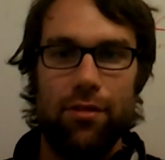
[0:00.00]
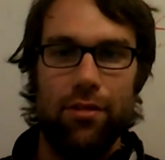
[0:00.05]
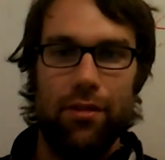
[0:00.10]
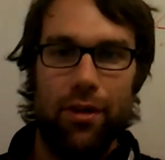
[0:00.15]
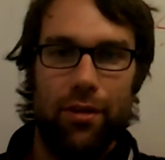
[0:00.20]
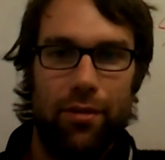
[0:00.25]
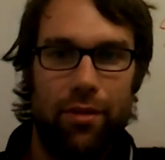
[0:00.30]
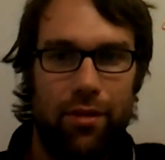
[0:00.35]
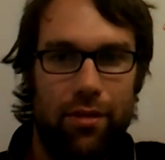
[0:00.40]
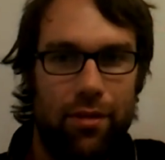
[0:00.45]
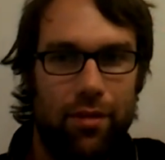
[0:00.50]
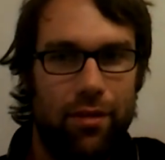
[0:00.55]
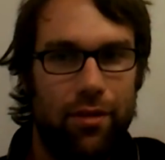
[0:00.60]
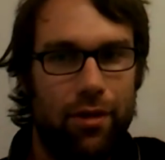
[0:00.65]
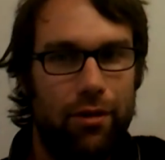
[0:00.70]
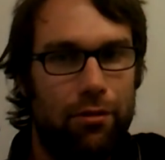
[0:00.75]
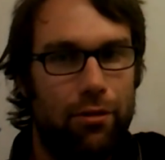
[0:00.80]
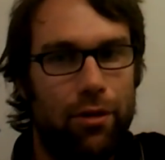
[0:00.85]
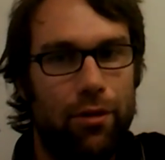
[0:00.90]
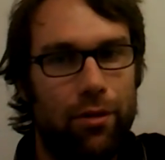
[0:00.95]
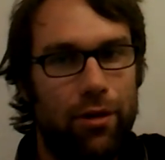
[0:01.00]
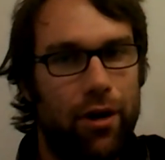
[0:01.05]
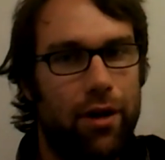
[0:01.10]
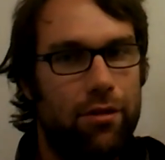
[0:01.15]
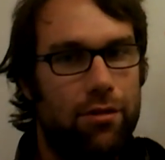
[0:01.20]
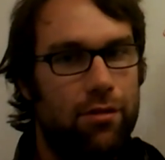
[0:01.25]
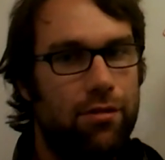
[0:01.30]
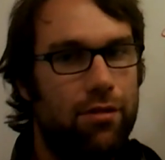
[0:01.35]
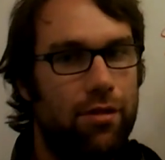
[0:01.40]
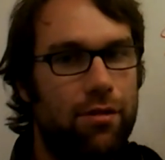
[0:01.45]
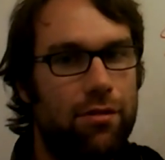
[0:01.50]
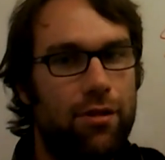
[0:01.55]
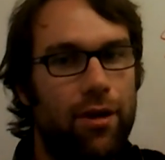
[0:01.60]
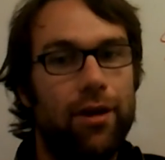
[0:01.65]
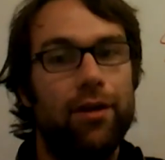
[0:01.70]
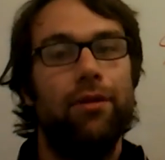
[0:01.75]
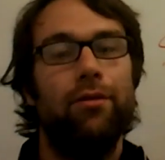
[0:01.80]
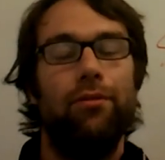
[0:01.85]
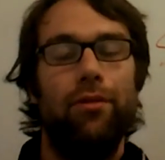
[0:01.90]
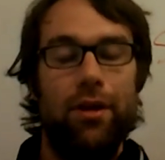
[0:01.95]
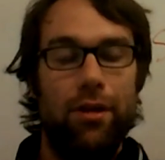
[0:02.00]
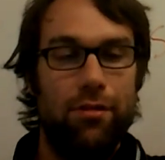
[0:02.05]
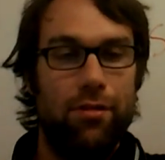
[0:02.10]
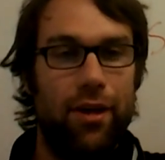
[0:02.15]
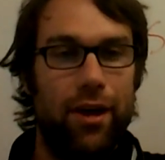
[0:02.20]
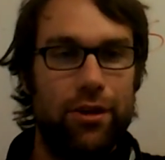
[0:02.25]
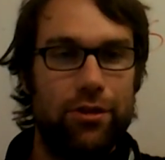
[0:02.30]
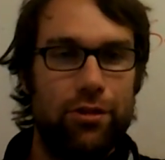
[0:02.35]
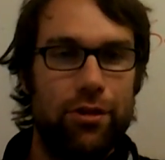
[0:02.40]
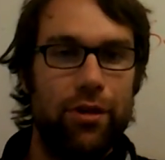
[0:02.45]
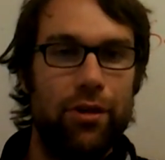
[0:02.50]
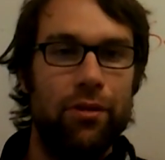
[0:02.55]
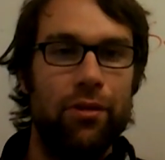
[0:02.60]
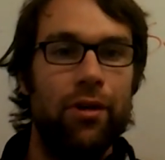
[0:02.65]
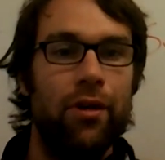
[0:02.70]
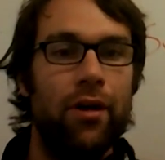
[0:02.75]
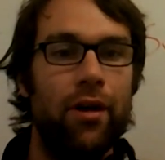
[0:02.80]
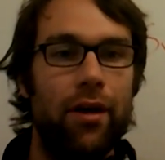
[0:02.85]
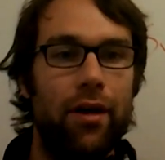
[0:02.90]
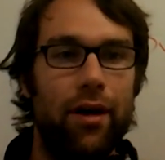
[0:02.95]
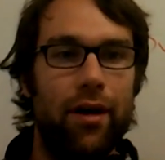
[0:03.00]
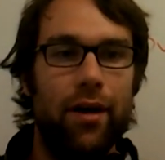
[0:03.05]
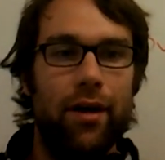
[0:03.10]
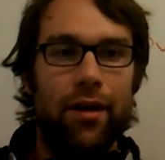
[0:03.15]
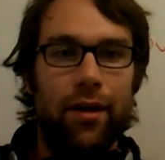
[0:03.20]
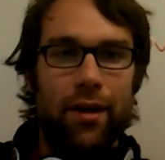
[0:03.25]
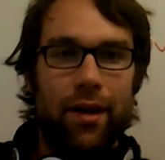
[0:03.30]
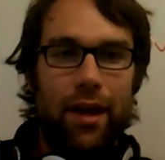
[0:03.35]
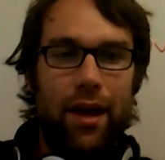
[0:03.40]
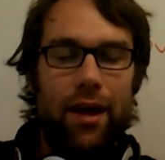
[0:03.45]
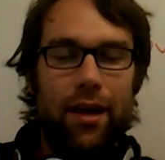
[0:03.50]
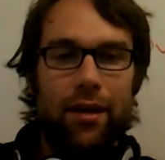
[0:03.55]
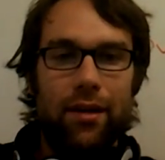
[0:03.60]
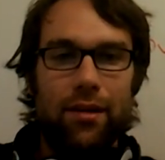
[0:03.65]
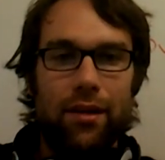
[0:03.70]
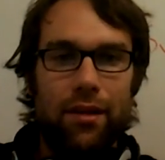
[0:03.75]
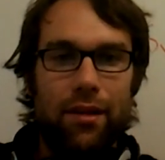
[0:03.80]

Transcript: You know, Pro causes the sun. Is that true? Uh, and